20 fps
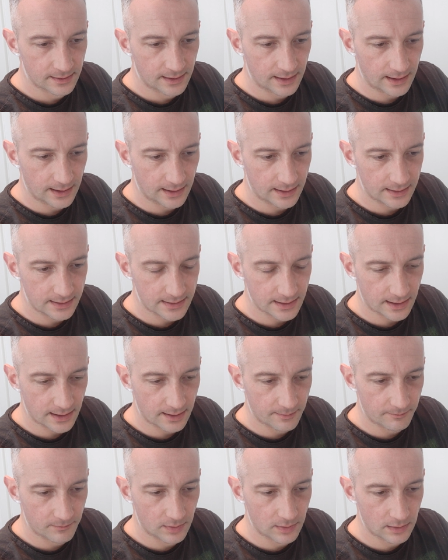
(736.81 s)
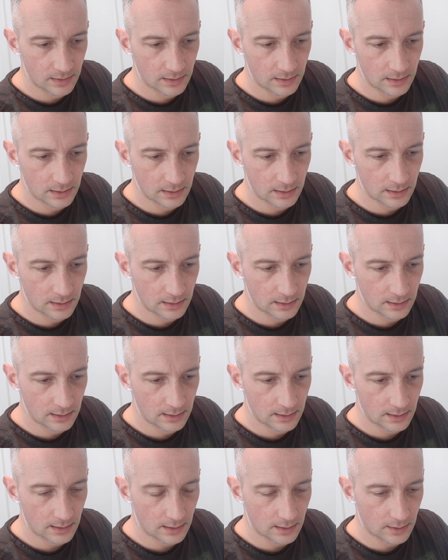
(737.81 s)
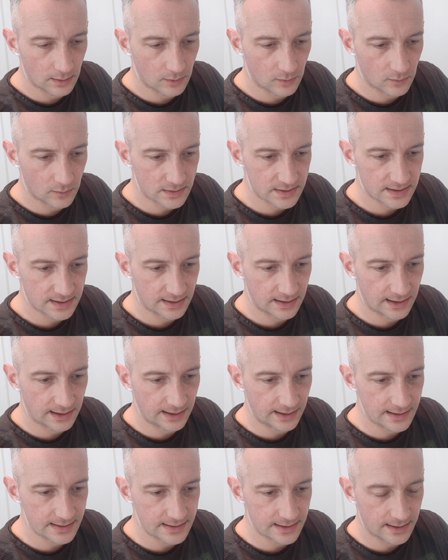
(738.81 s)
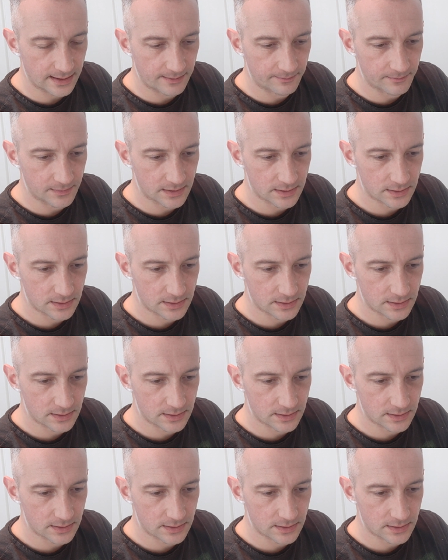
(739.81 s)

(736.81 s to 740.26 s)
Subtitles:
And what's the lady's name?